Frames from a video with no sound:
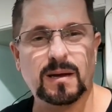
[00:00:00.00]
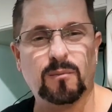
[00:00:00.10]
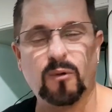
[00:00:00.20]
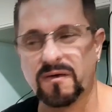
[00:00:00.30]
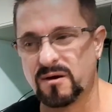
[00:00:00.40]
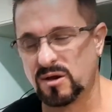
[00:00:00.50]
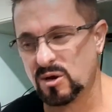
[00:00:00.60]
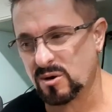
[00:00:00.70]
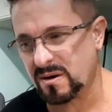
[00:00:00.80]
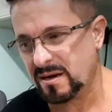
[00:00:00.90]
whether
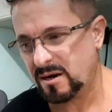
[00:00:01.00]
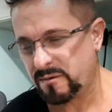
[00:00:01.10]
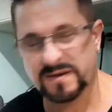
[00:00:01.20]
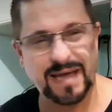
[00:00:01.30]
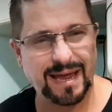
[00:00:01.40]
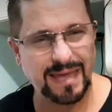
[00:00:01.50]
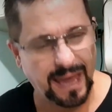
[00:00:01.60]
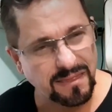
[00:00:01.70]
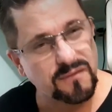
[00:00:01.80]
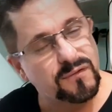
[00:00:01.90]
you're residing
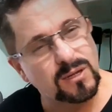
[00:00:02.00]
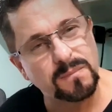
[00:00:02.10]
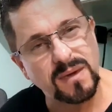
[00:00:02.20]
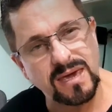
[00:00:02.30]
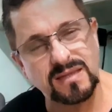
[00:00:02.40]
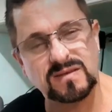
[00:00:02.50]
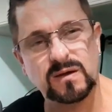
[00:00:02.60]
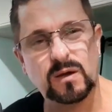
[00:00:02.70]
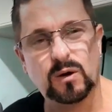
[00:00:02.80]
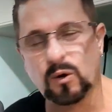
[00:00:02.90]
in the Philippines
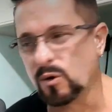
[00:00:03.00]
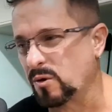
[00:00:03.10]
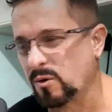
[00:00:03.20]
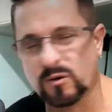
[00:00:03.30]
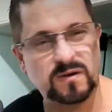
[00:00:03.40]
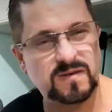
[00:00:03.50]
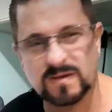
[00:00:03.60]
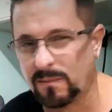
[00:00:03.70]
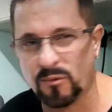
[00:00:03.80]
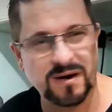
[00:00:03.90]
or
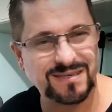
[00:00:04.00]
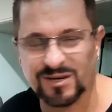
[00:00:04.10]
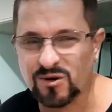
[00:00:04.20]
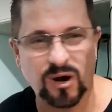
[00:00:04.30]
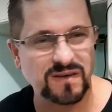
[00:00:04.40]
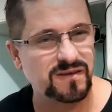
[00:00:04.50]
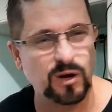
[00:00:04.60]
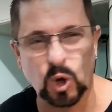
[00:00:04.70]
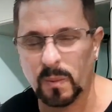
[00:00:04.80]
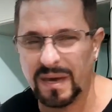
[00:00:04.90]
somewhere across the
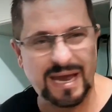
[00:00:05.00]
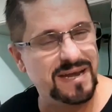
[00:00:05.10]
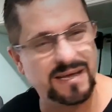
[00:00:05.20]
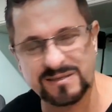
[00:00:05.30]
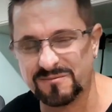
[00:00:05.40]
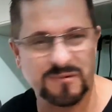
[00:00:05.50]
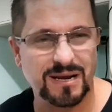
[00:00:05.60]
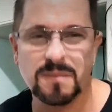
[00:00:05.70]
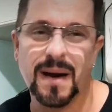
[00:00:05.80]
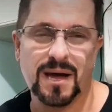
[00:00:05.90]
globe. It doesn't
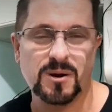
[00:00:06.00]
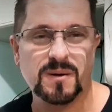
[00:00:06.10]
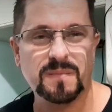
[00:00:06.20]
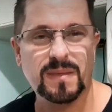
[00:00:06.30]
really matter.